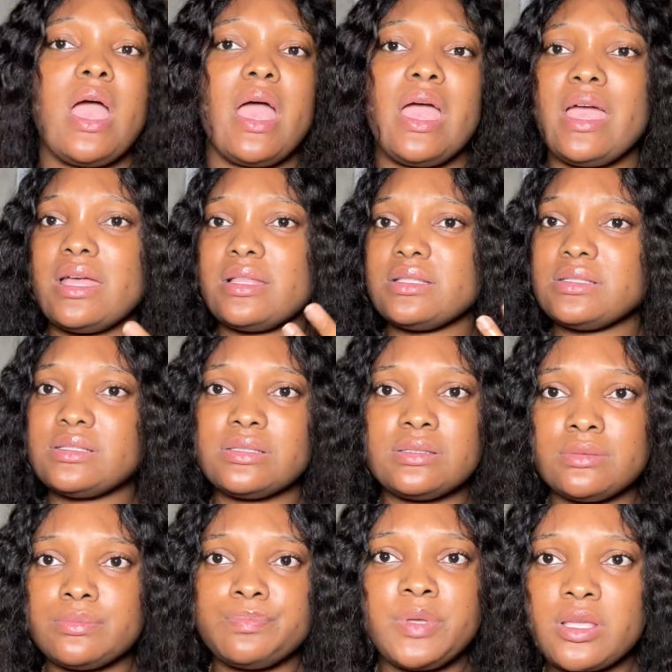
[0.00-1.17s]
And
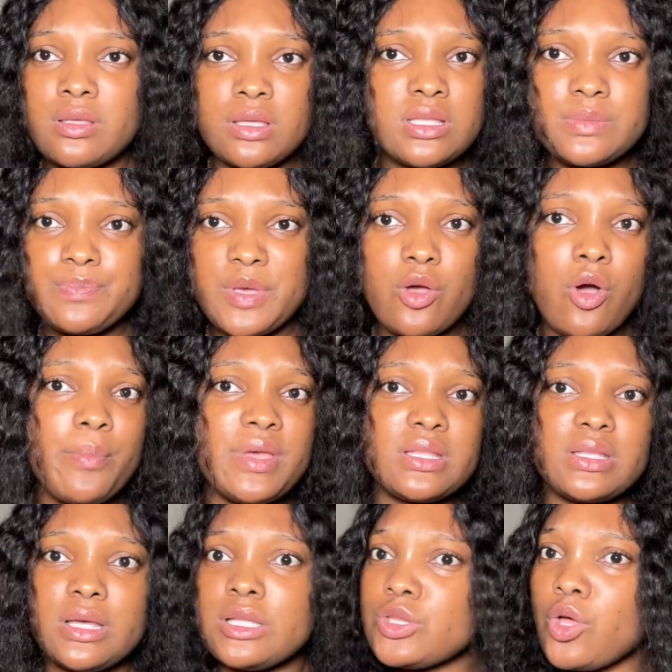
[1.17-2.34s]
it's becoming
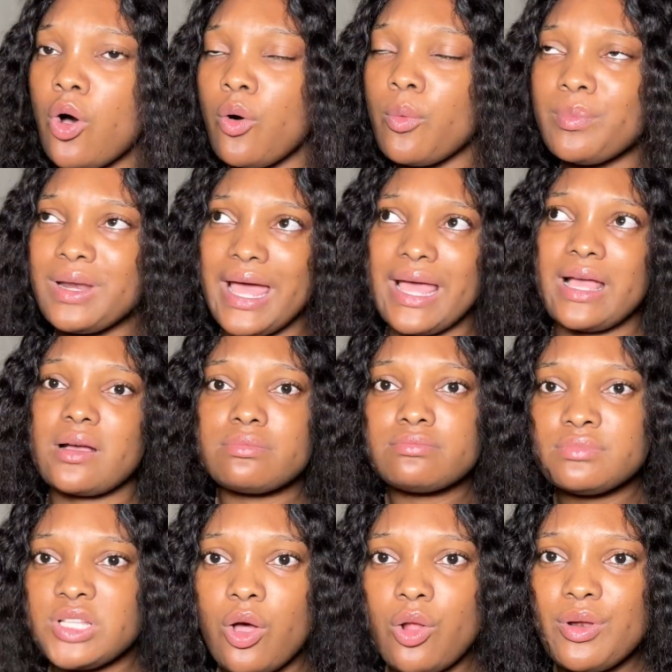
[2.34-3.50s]
a norm. Like
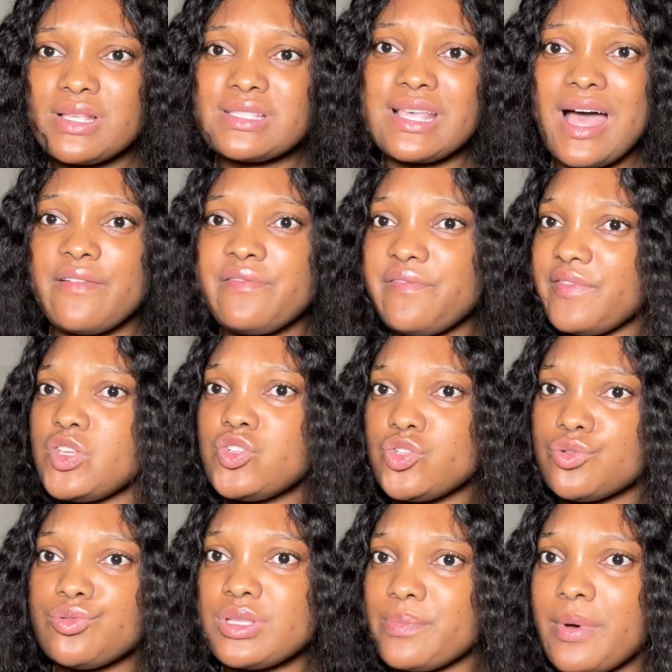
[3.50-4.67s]
they always have
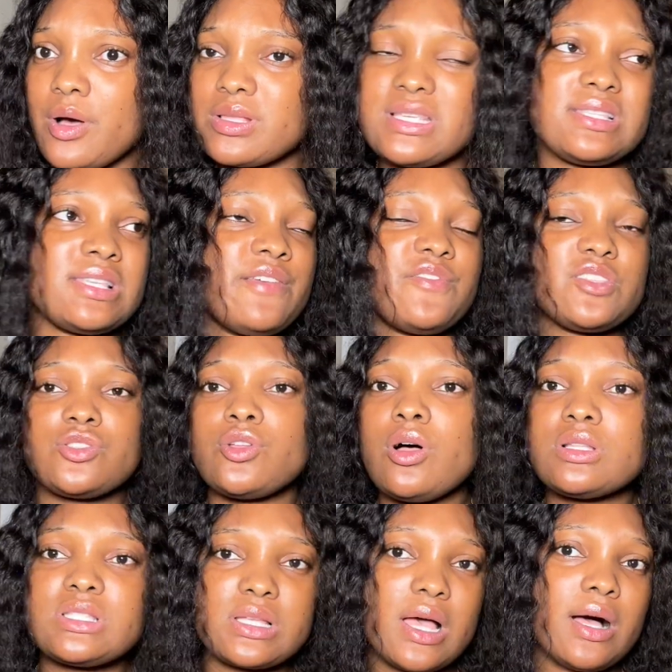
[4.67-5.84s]
issues about it. If it's
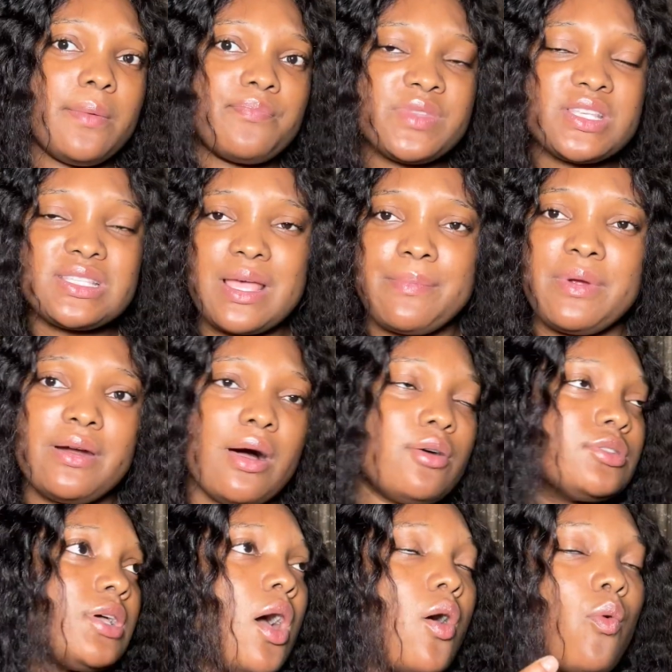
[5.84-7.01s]
not this time around,
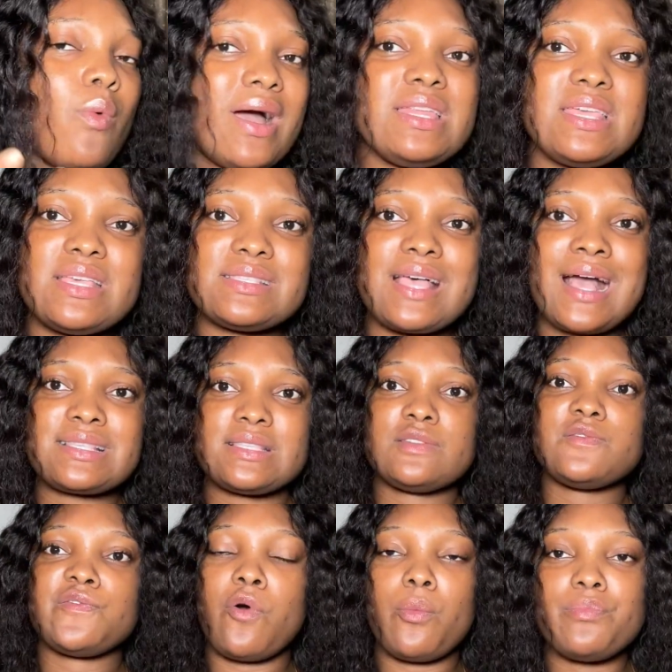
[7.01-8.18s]
Wanni is asking
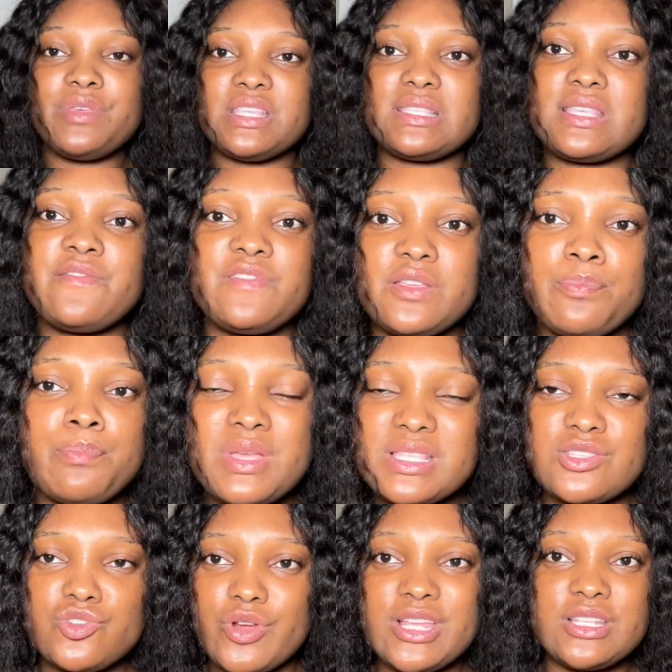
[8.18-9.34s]
for meat if the meat
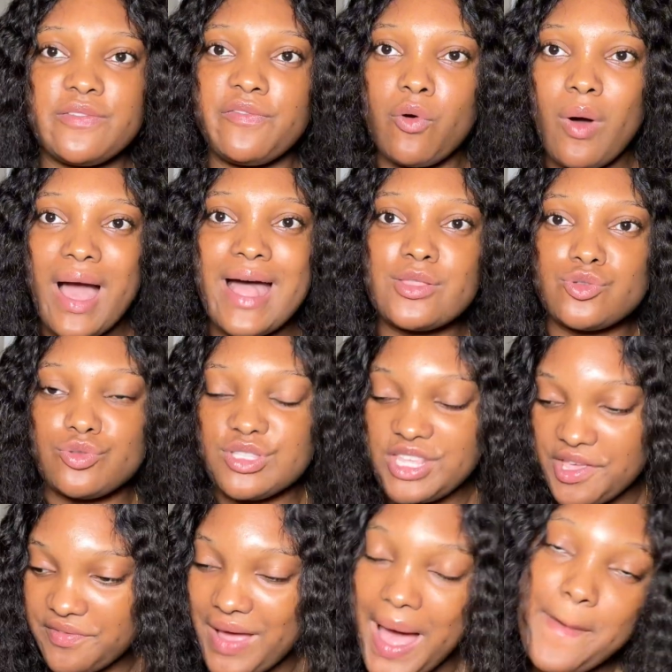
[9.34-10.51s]
is ready for her to
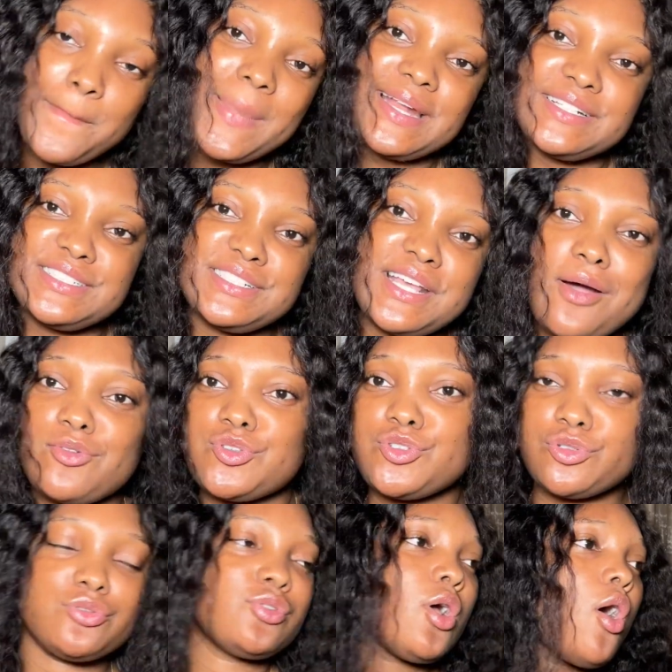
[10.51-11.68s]
serve a man in the house,
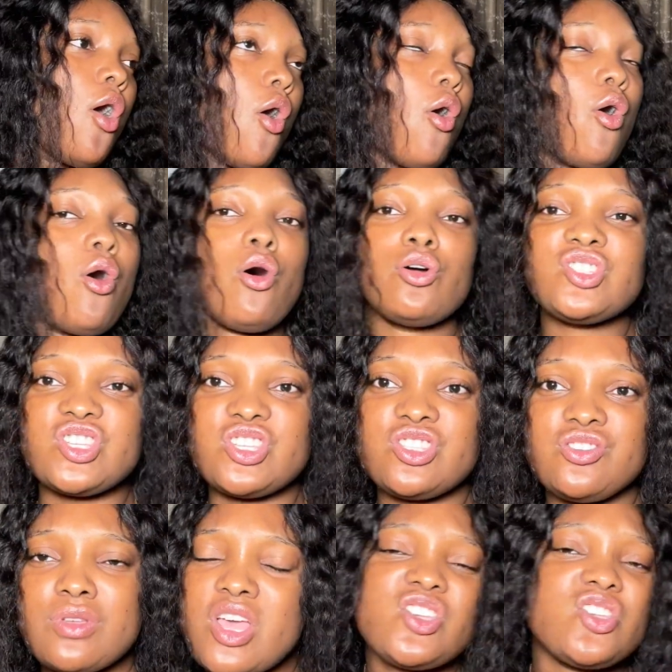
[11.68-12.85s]
Sean. Or she's
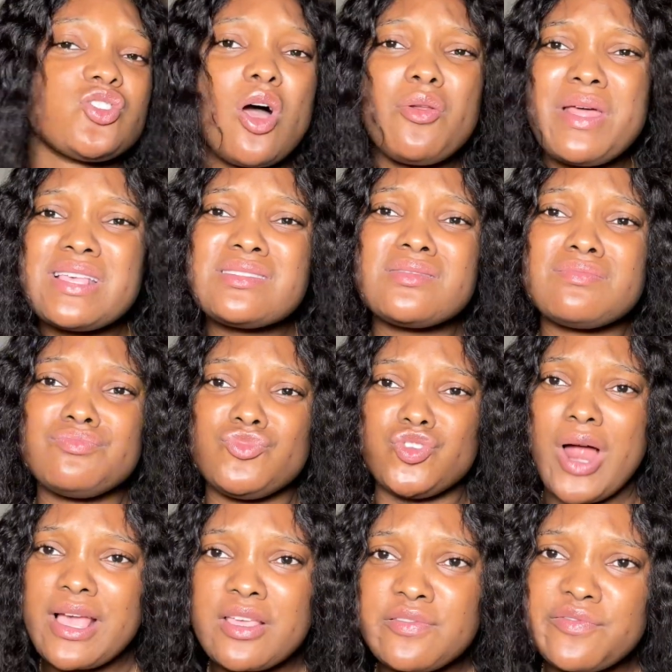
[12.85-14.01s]
always
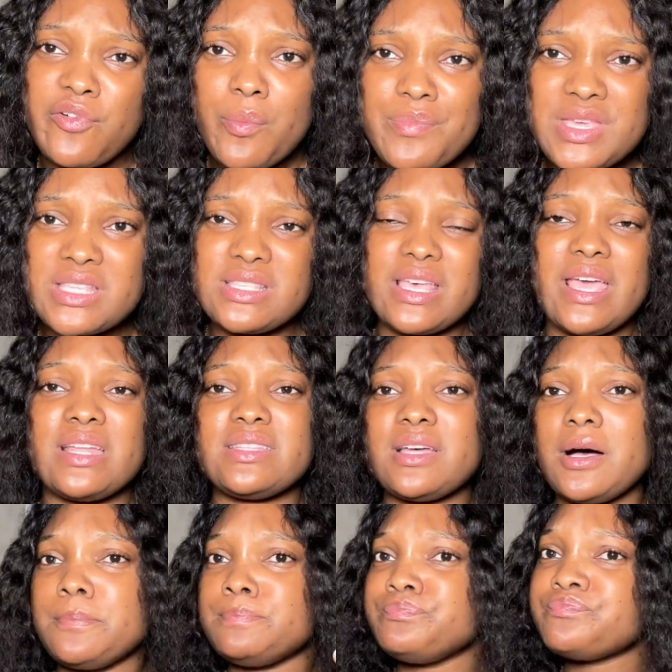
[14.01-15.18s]
dragging for meat and
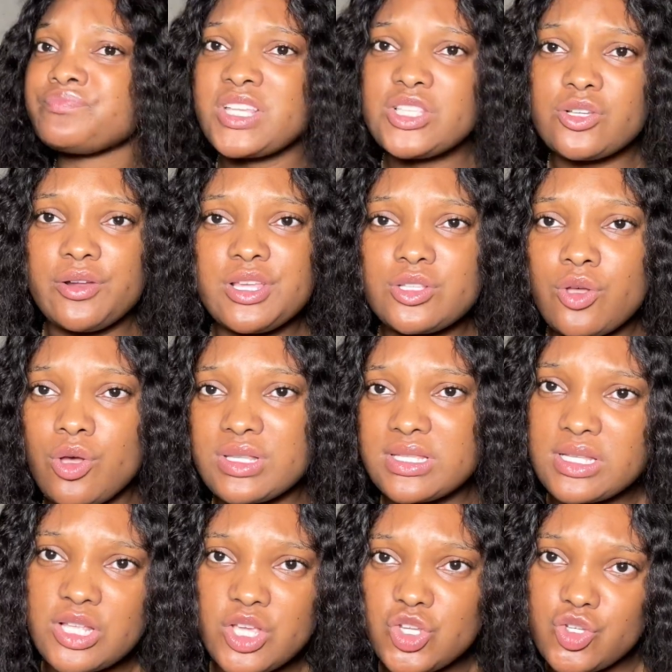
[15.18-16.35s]
it's always
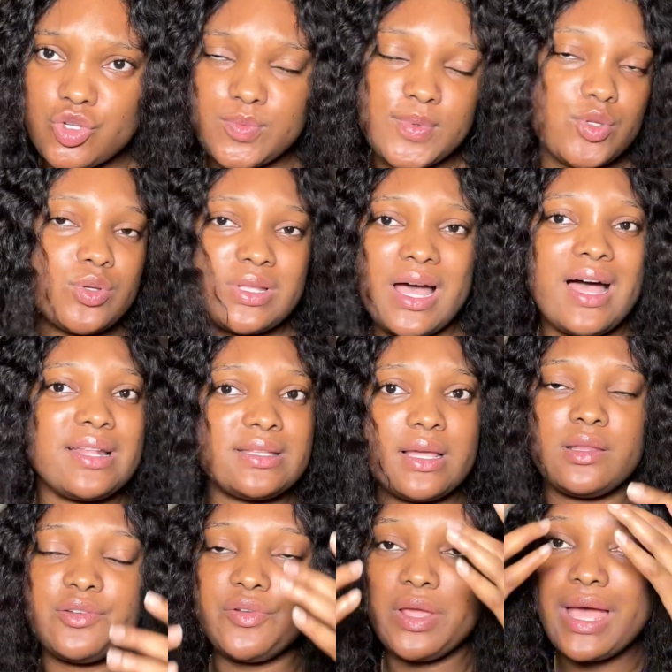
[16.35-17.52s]
causing issues between her and
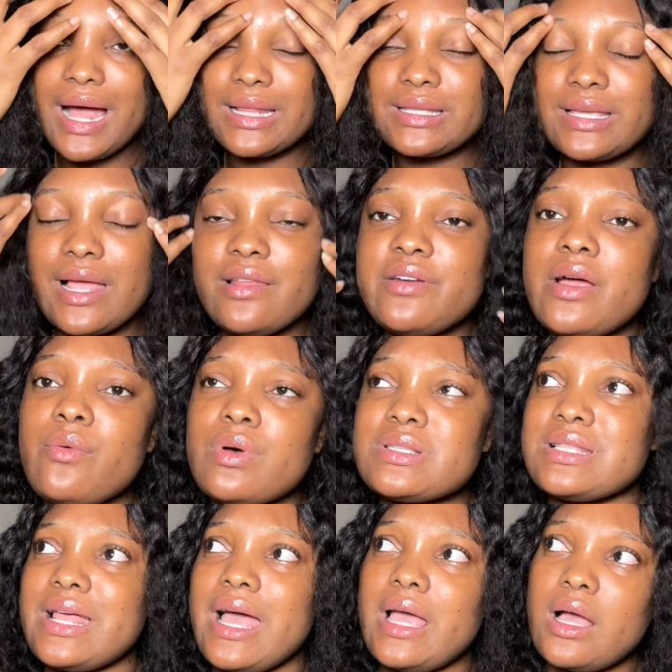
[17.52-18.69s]
Kellyrae. And Kellyrae was
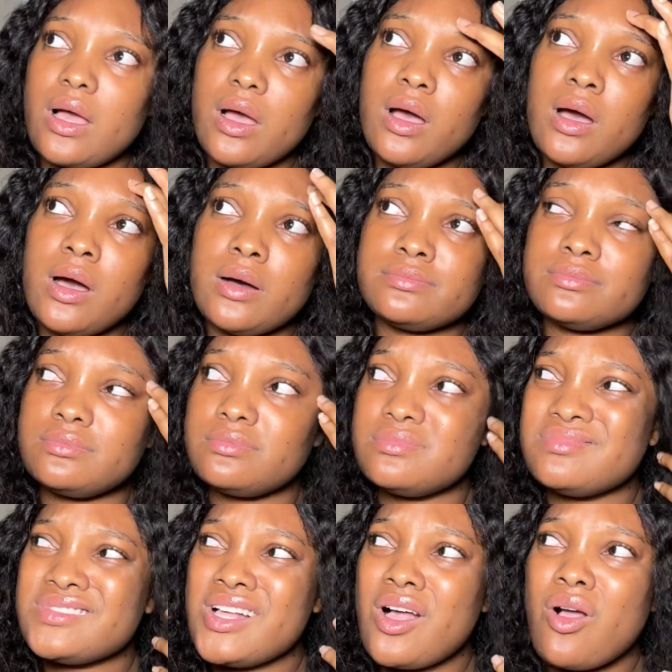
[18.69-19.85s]
like
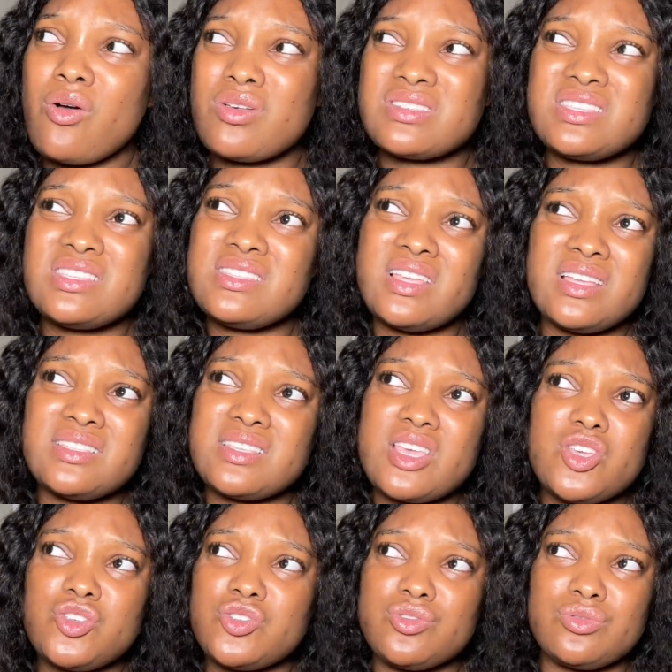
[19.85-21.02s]
consistent
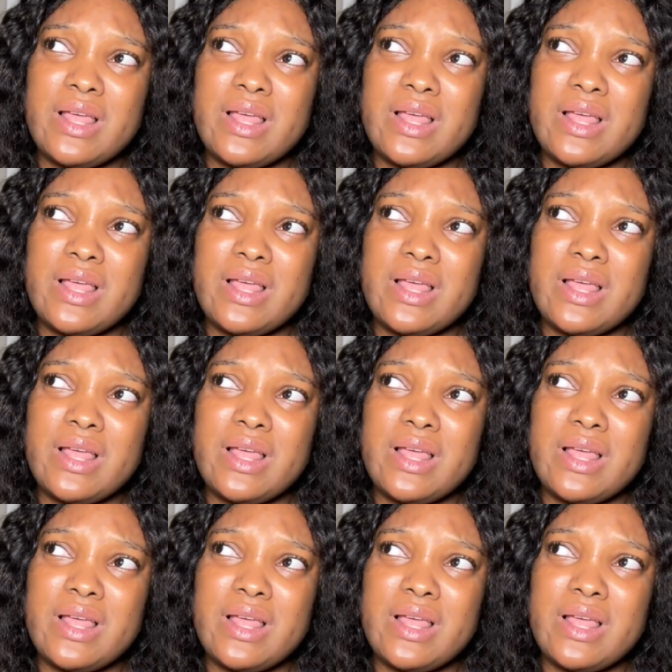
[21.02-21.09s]
issue.